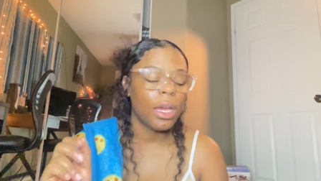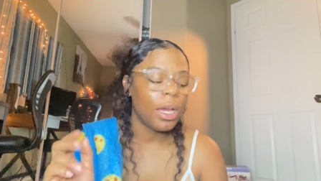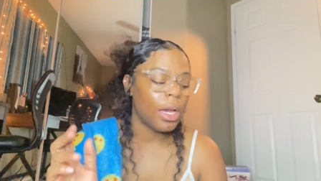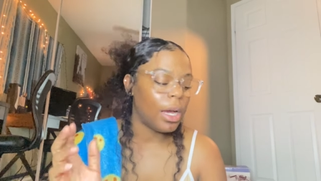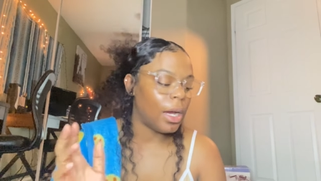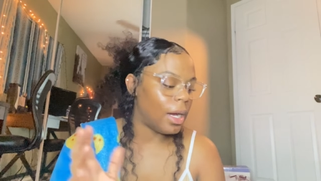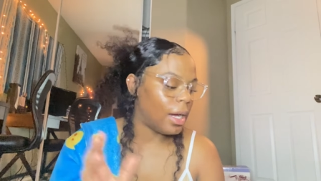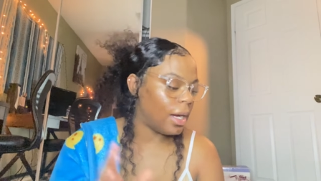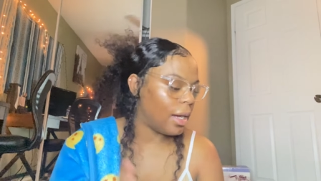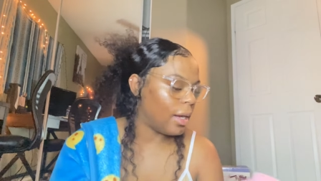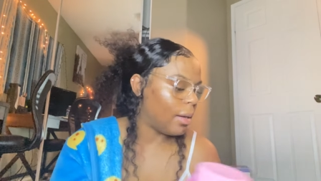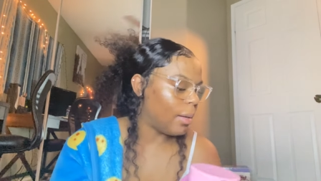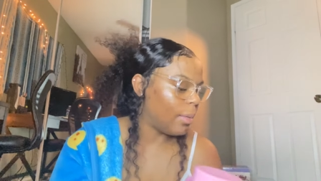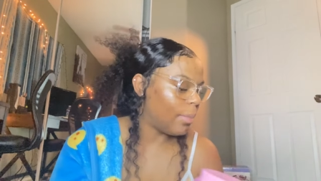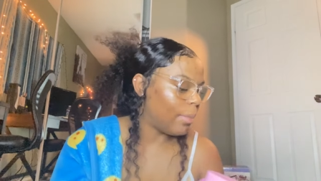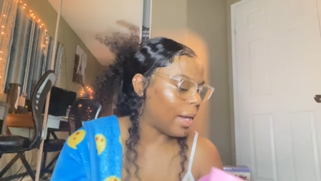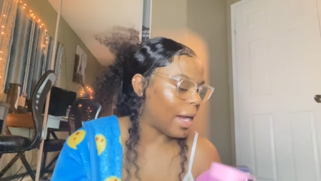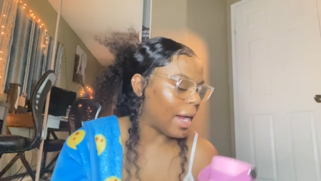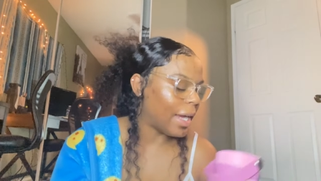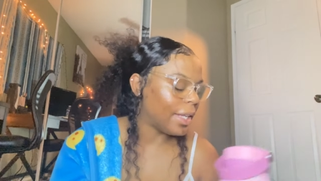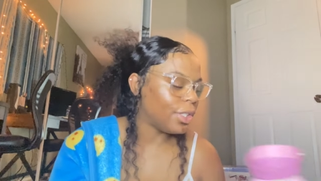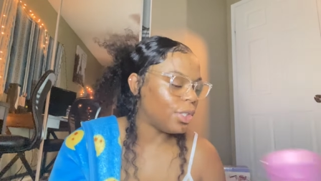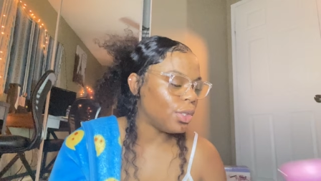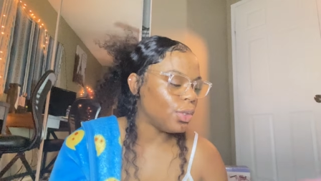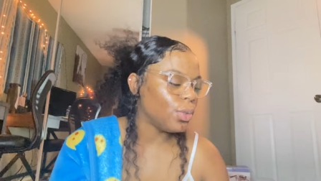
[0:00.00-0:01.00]

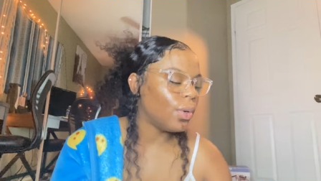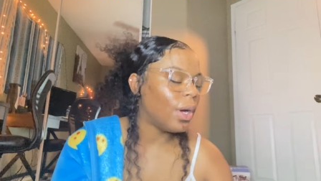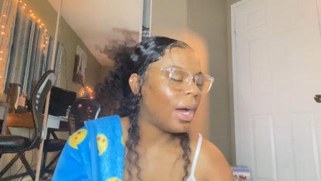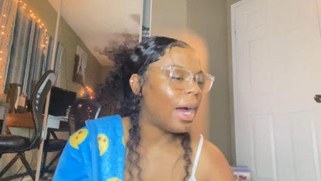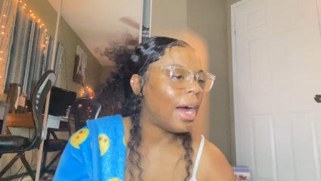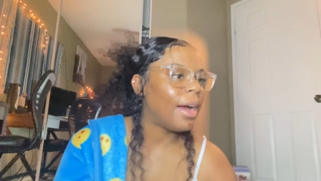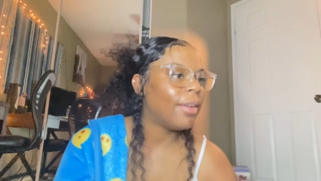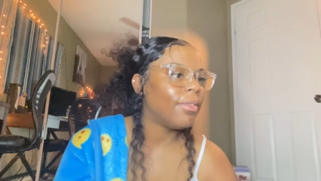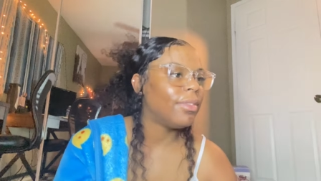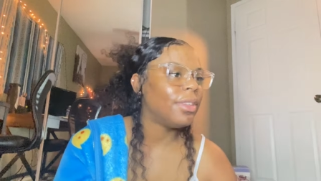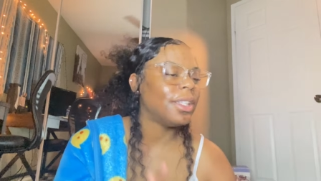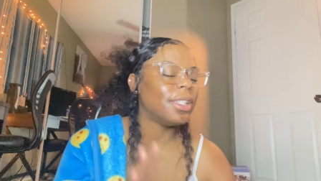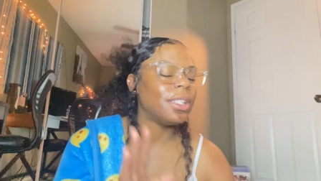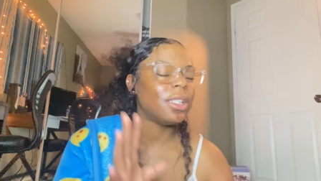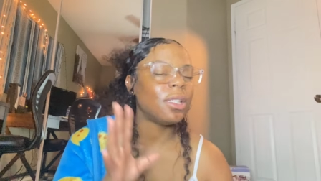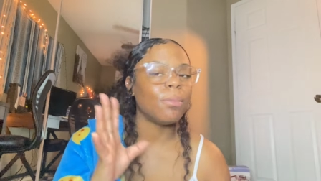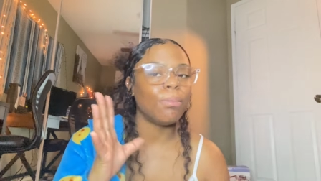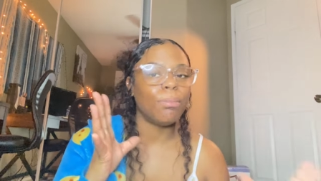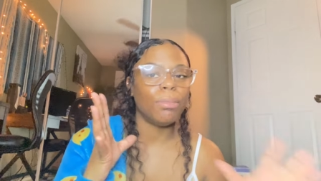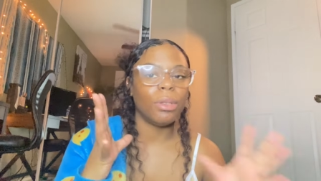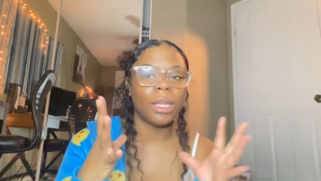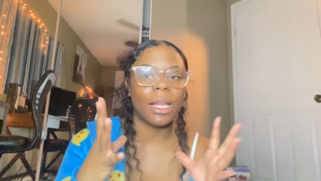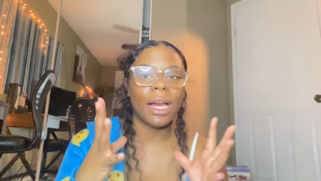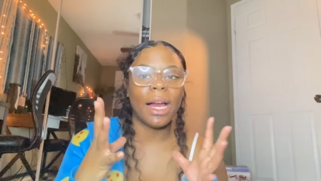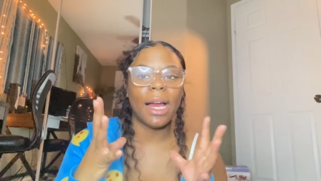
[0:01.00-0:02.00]
I do have this
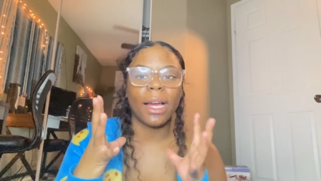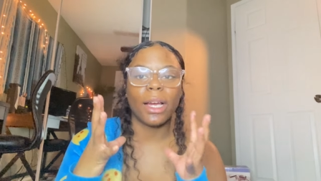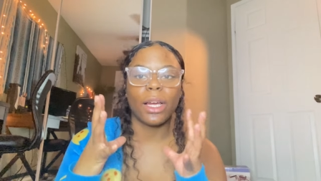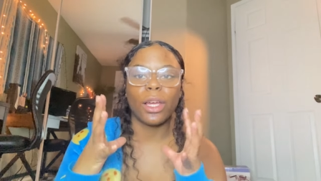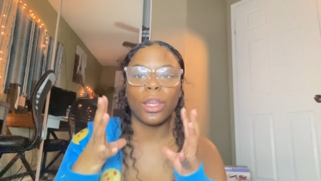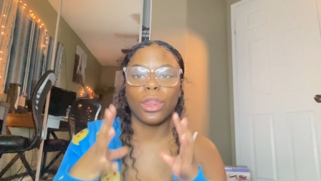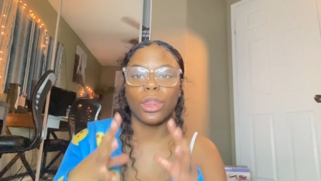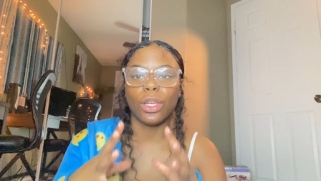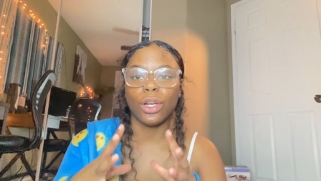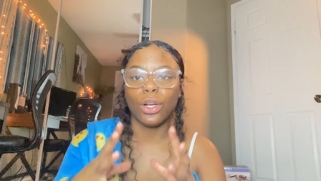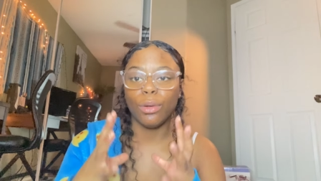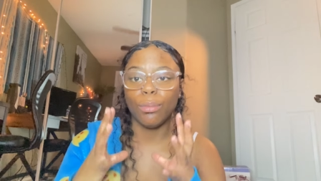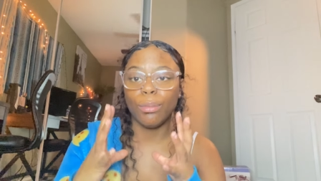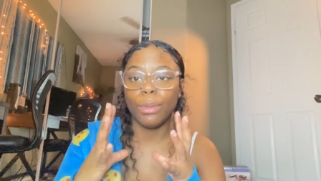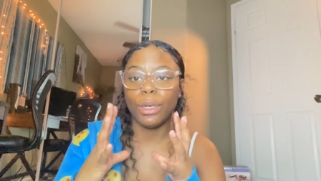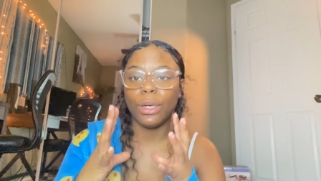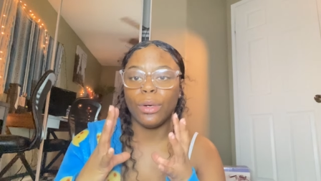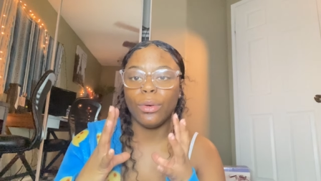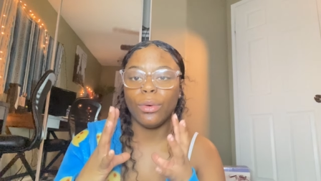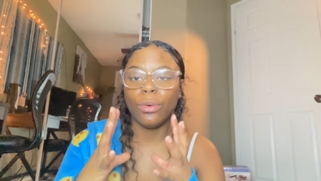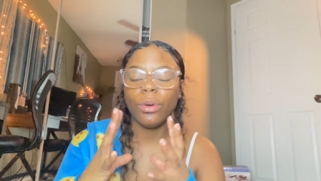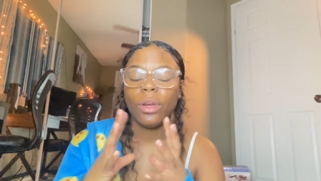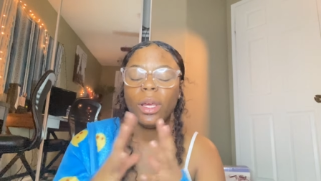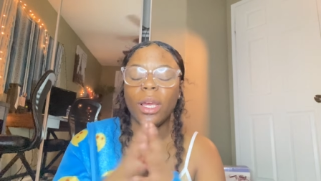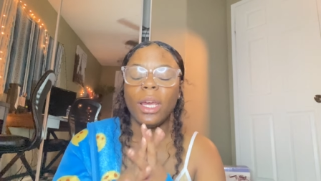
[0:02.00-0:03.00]
black
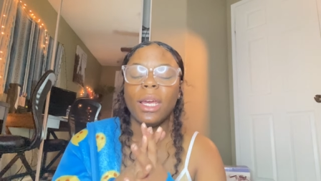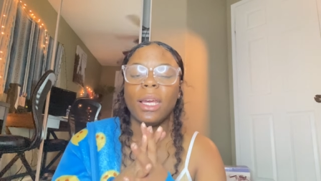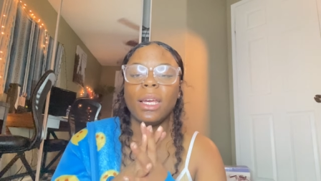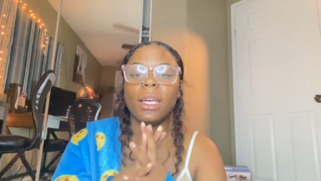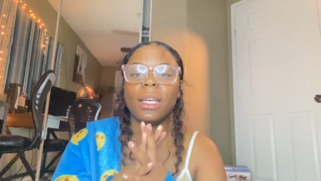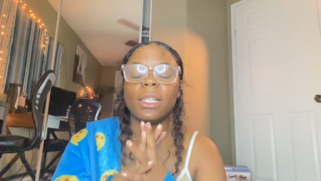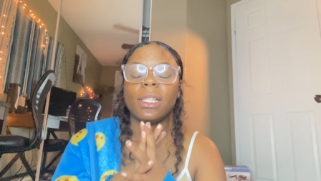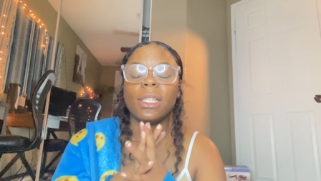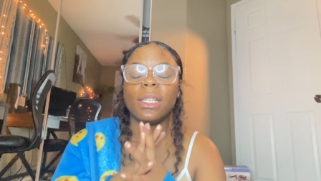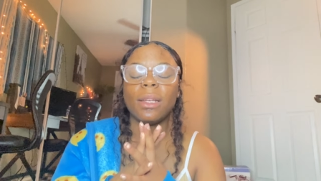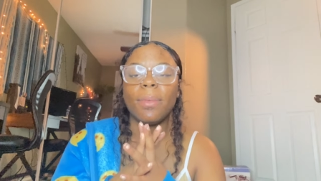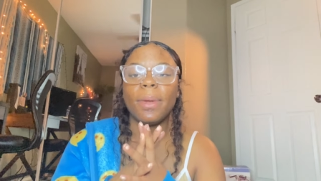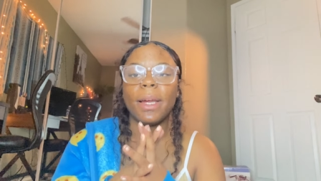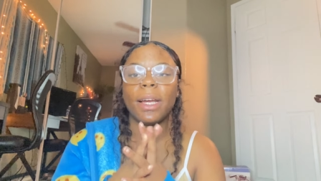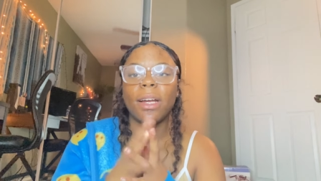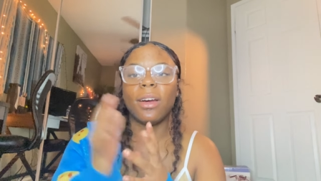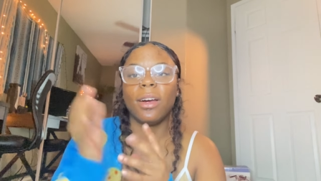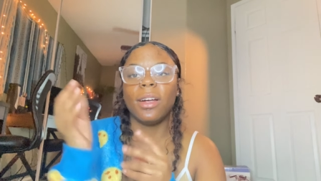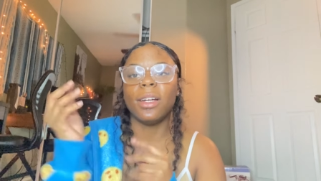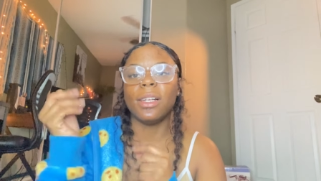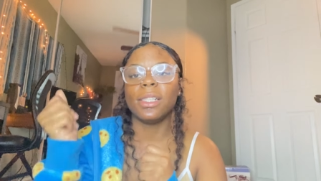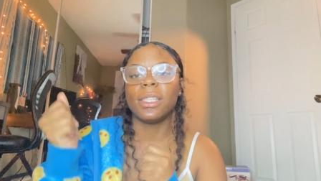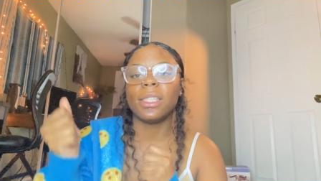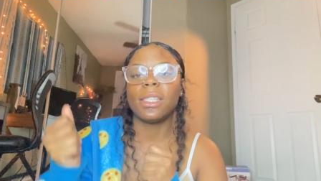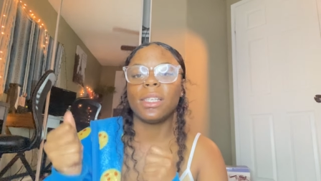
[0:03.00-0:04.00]
thermo. It's in my
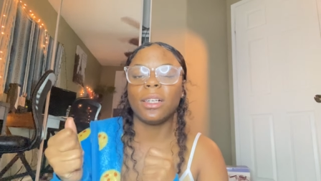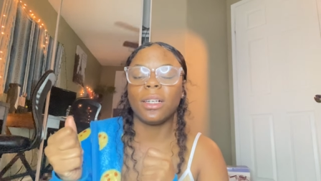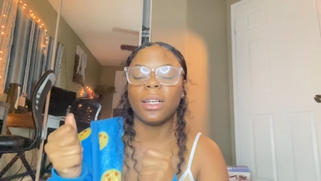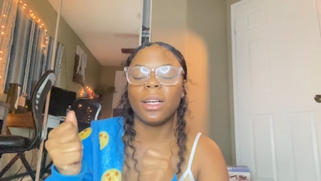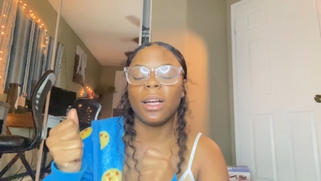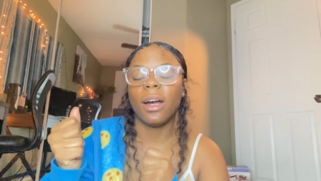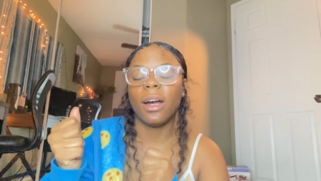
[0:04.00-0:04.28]
car. It's a